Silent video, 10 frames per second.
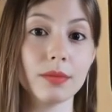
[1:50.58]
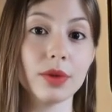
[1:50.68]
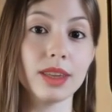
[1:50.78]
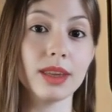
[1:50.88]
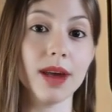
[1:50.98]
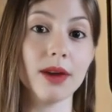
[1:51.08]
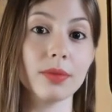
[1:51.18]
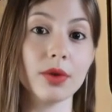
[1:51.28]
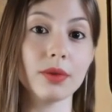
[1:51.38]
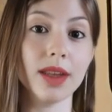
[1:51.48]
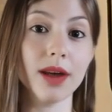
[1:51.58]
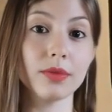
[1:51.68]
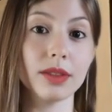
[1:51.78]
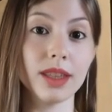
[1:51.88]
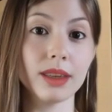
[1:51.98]
We can help you with
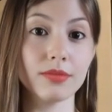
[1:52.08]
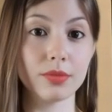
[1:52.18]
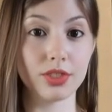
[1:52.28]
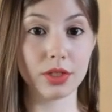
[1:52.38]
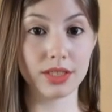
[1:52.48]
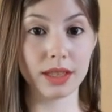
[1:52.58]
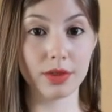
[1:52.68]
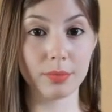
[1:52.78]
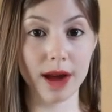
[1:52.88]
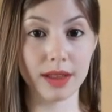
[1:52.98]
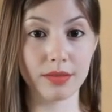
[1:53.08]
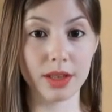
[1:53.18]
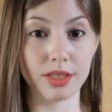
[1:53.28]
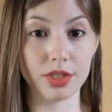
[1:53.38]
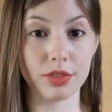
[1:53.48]
everything from choosing the right
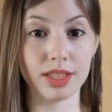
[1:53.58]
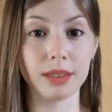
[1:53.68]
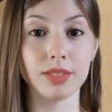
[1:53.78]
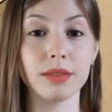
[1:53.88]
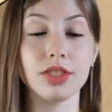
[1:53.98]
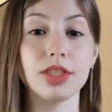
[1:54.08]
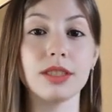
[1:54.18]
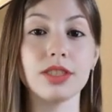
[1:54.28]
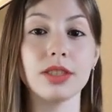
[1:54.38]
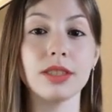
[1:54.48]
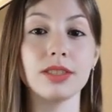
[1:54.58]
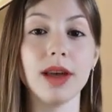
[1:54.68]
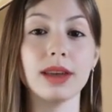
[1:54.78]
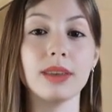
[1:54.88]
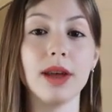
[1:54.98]
fixtures and finishes to
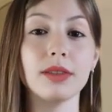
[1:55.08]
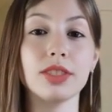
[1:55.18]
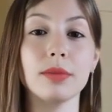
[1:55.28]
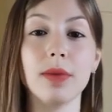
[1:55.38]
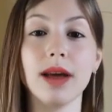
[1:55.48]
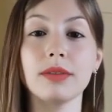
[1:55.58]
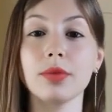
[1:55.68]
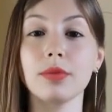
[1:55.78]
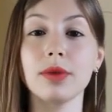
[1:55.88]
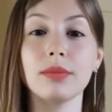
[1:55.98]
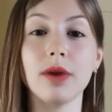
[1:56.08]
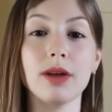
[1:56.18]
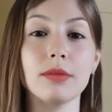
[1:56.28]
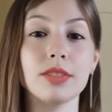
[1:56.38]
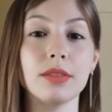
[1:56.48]
designing custom bathroom
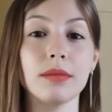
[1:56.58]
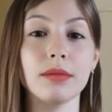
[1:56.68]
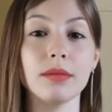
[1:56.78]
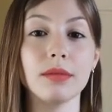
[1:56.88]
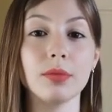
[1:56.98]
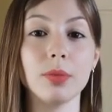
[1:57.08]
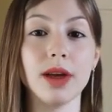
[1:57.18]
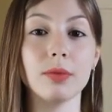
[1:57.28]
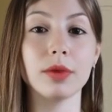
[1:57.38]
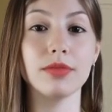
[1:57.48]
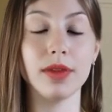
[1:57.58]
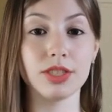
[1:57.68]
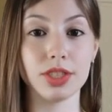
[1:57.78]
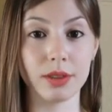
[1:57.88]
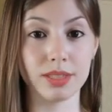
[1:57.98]
remodels. We are
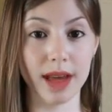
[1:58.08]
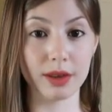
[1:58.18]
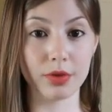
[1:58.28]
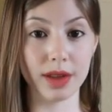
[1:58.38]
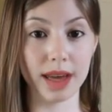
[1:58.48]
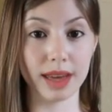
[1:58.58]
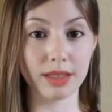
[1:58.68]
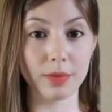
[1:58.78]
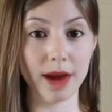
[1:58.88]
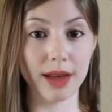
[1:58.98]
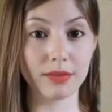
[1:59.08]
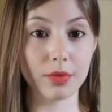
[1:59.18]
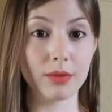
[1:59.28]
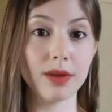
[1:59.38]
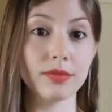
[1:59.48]
professionals at creating the
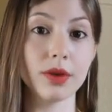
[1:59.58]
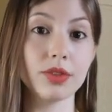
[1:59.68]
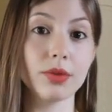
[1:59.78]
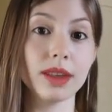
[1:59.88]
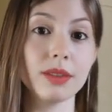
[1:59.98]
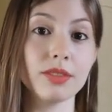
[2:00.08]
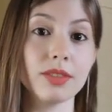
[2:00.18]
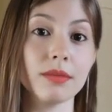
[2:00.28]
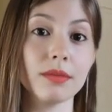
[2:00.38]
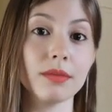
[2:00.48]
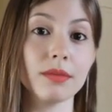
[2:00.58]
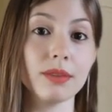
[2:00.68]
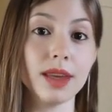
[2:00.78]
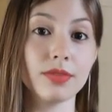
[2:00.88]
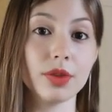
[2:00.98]
bathroom of your dreams.
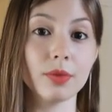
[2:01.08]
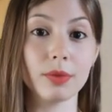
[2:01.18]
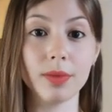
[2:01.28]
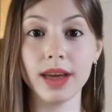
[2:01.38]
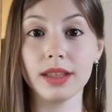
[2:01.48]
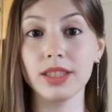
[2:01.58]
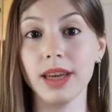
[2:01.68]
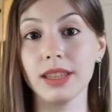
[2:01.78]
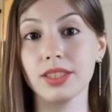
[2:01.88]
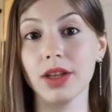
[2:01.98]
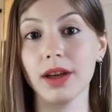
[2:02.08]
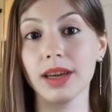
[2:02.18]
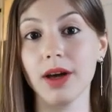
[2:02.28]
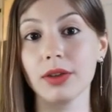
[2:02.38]
If you are ready to get started